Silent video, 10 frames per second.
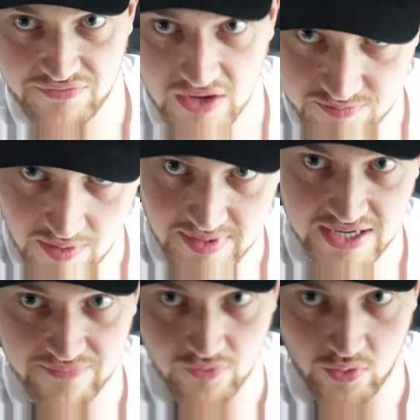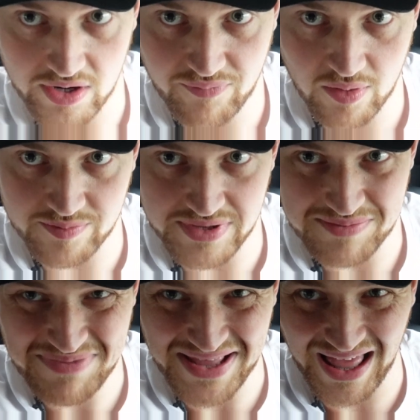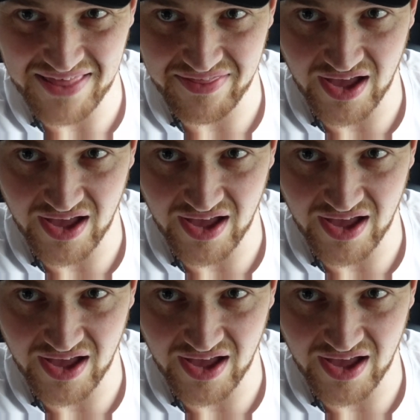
probably leaning forward, it'd probably be a bit like